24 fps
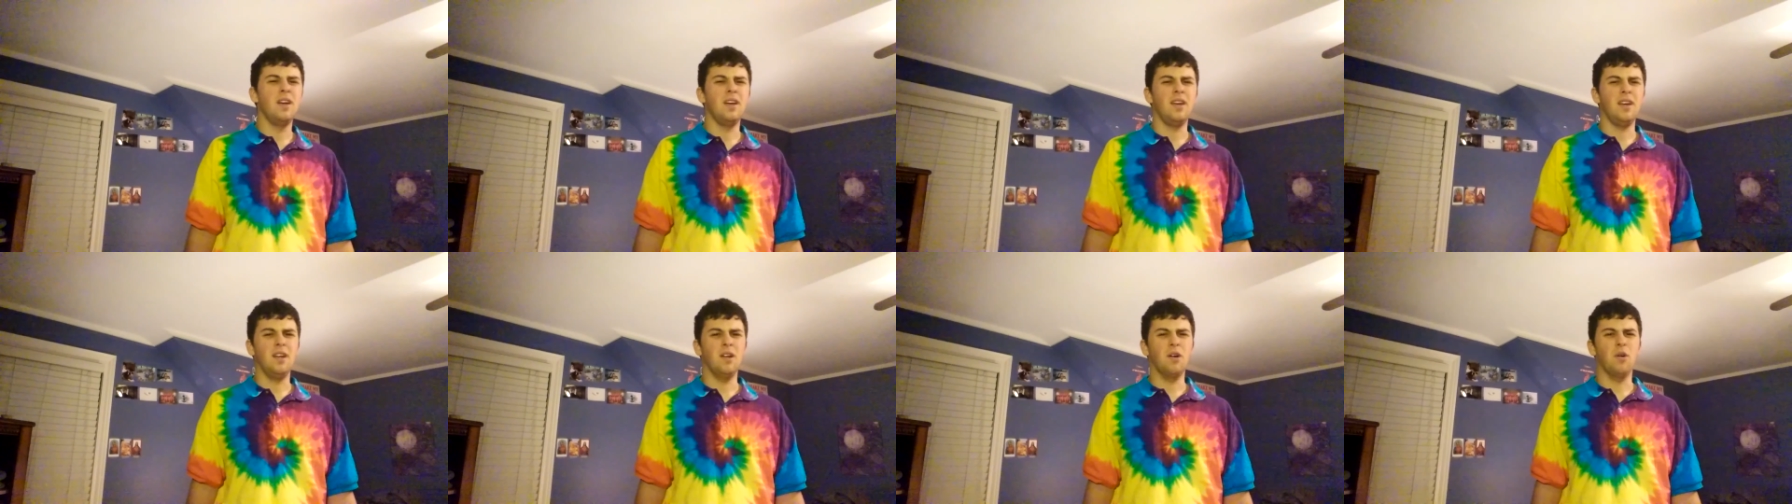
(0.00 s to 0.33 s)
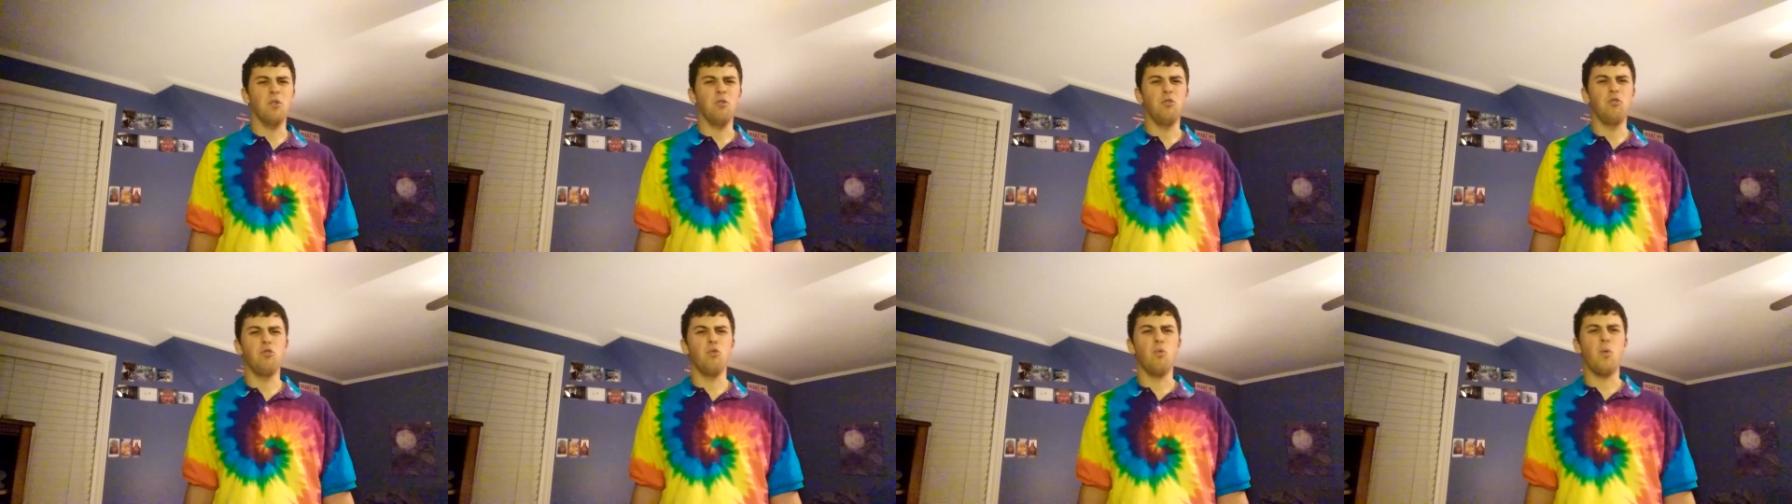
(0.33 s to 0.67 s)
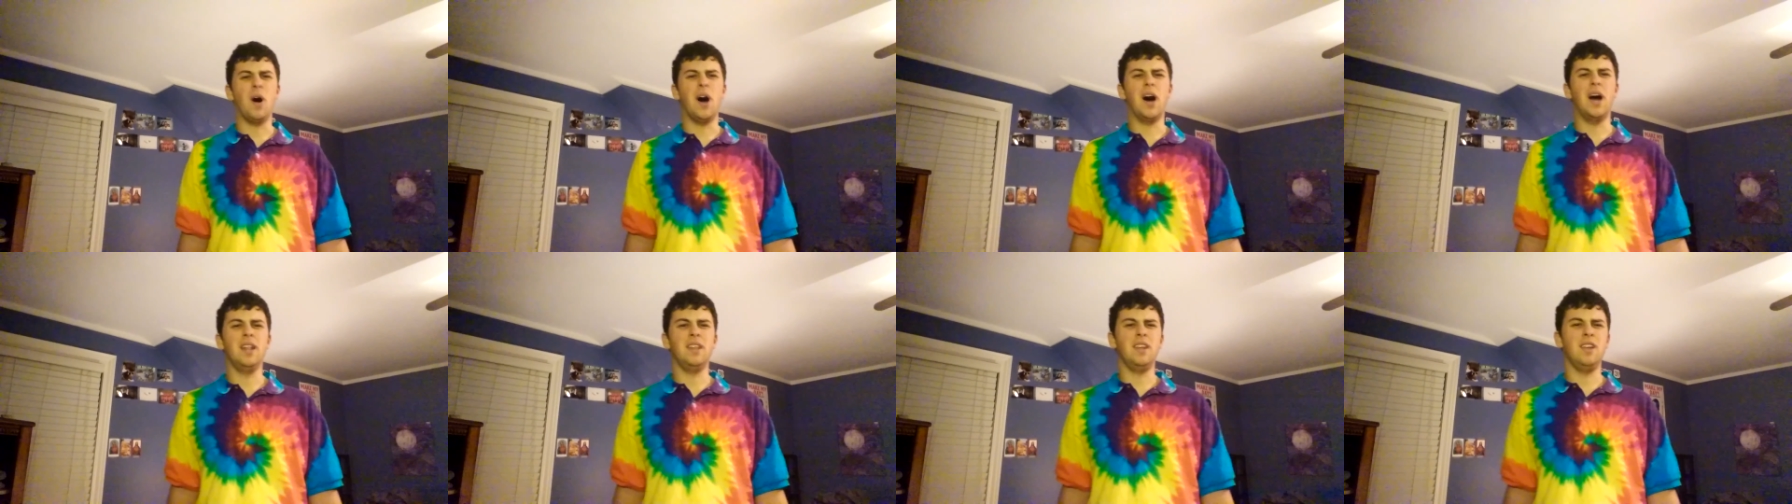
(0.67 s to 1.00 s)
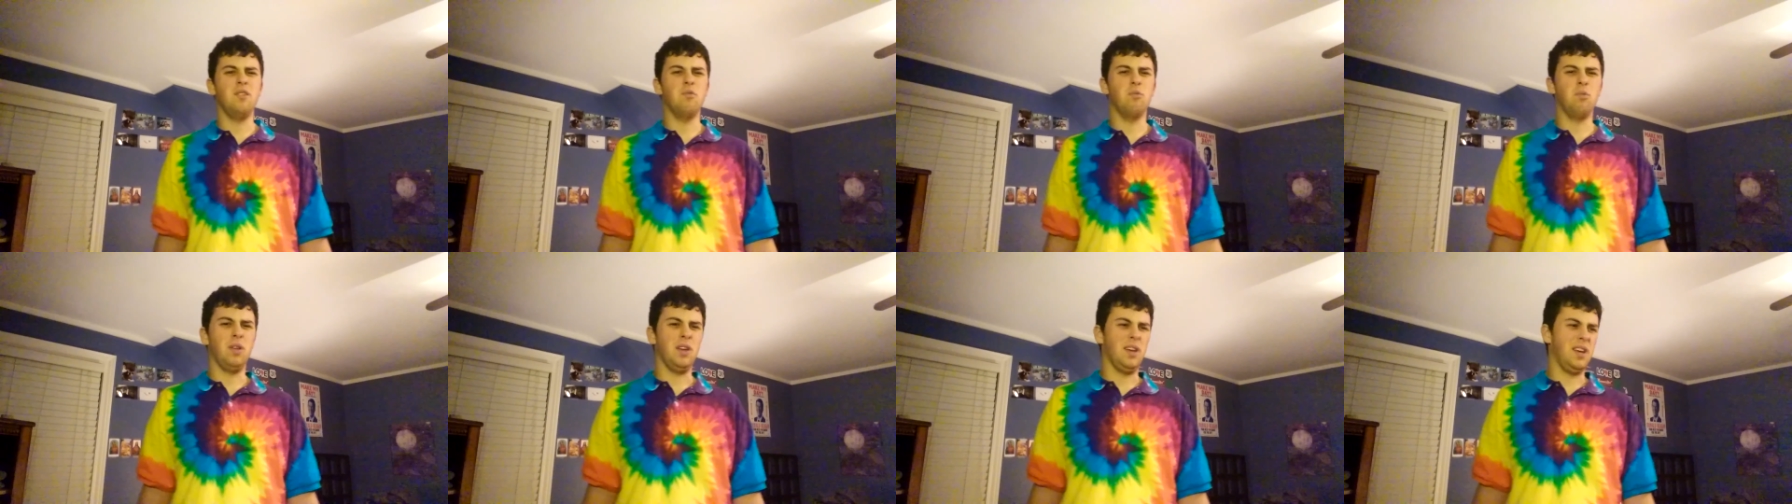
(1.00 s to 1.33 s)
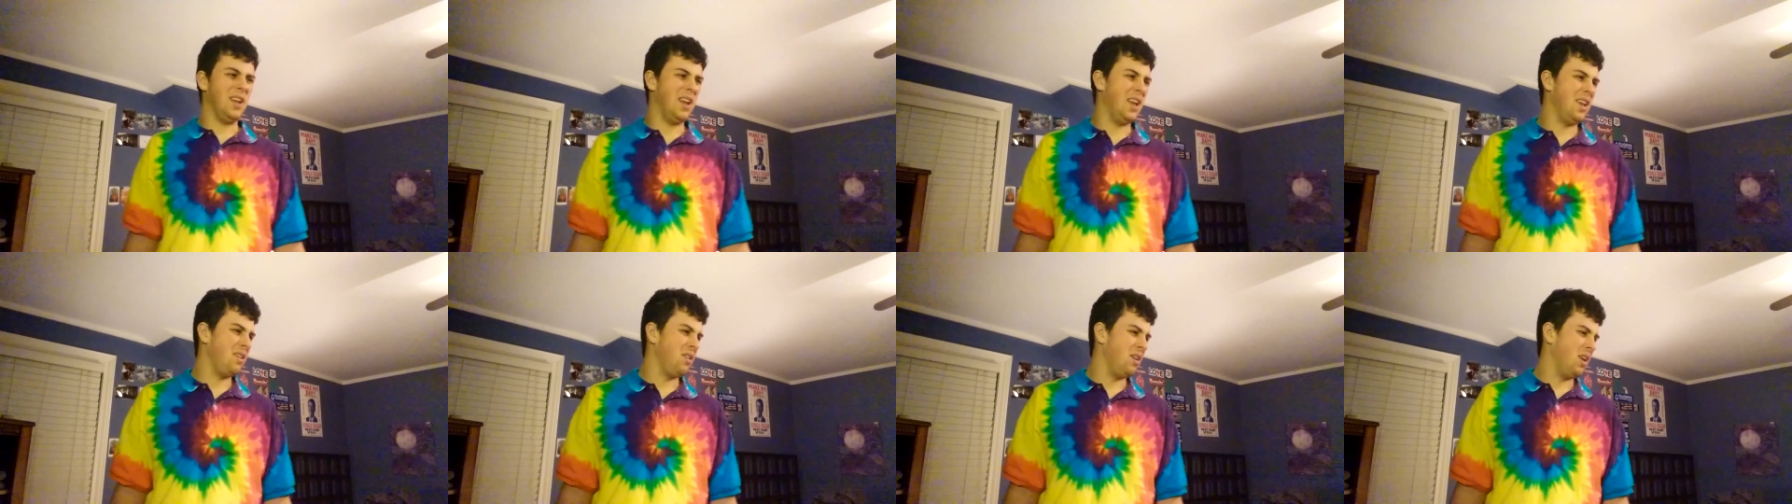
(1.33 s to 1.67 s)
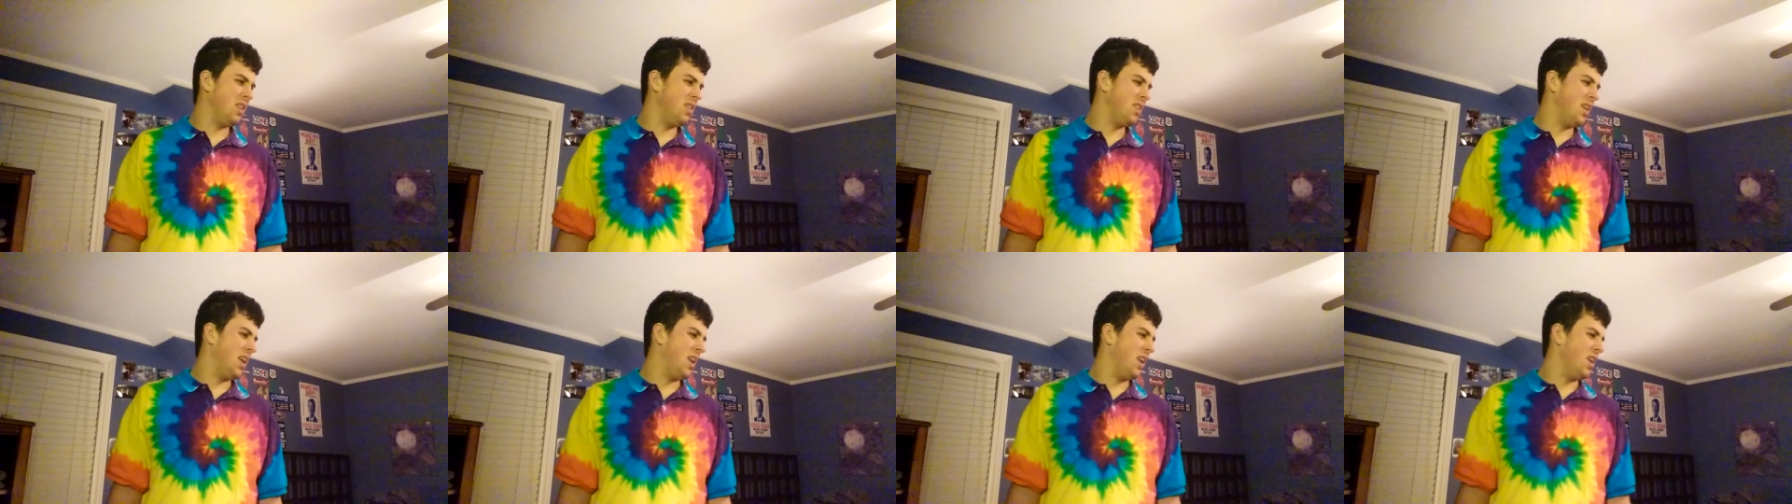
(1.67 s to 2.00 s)
You know, Swann didn't really get
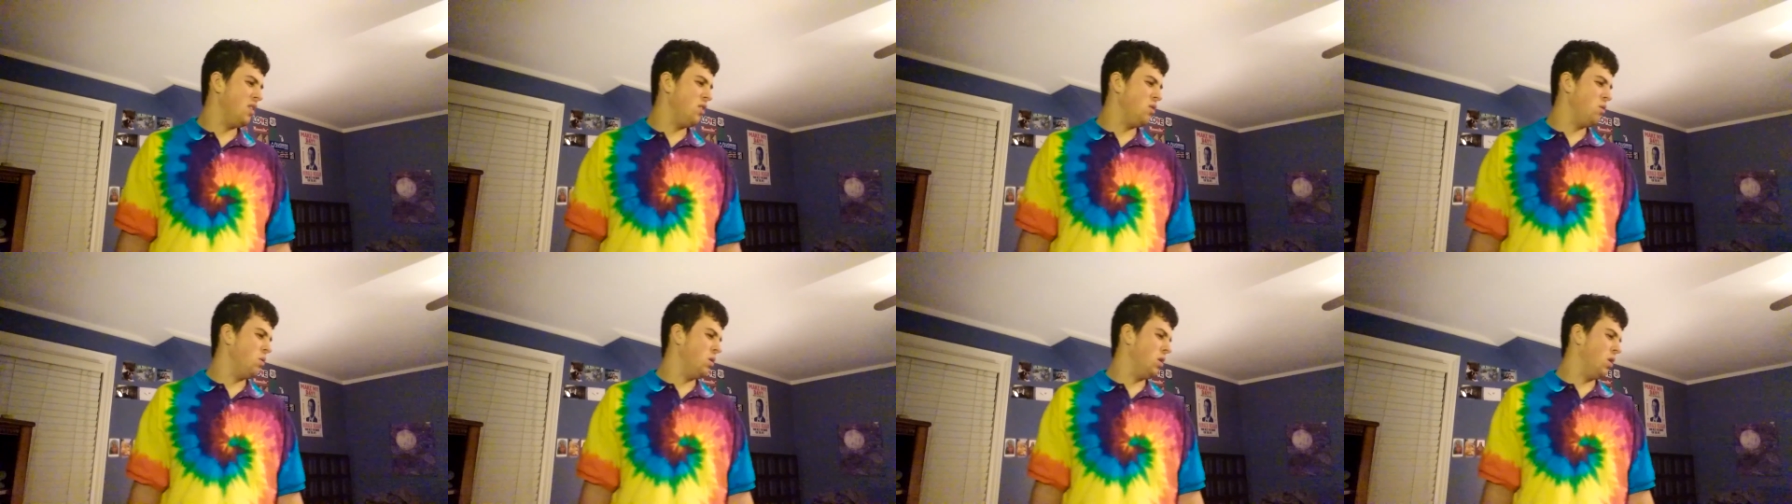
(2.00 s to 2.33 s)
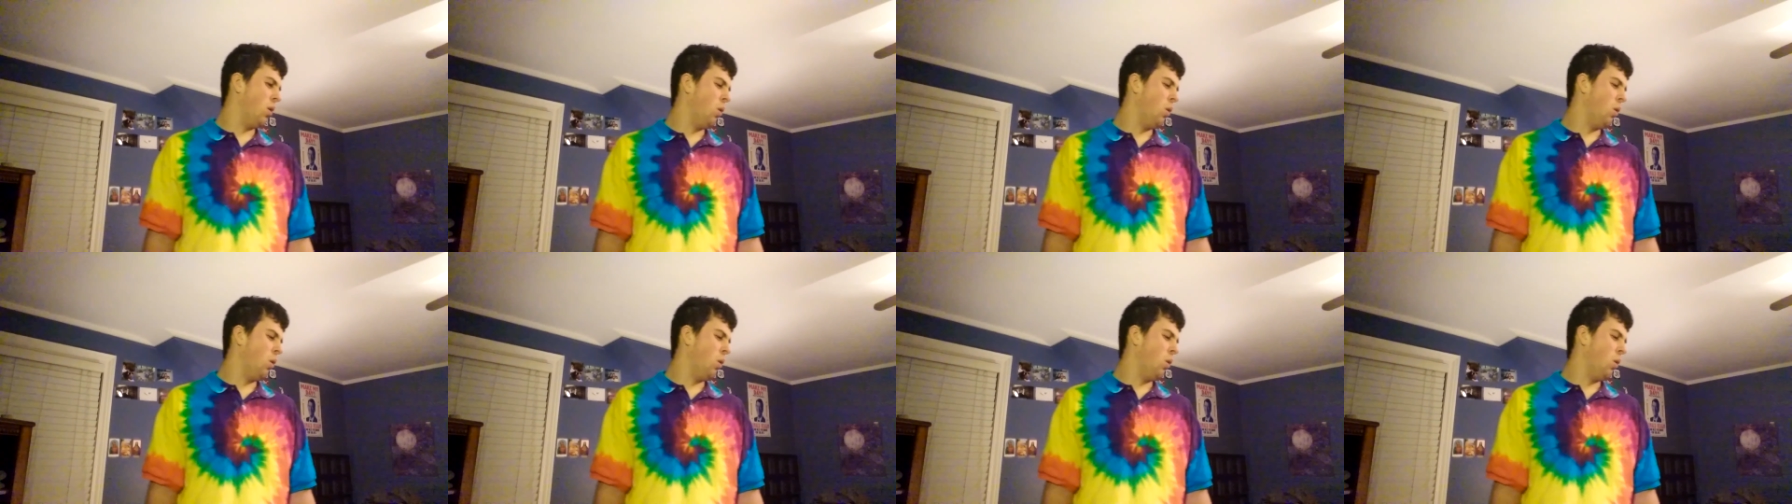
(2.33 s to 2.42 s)
get that into it.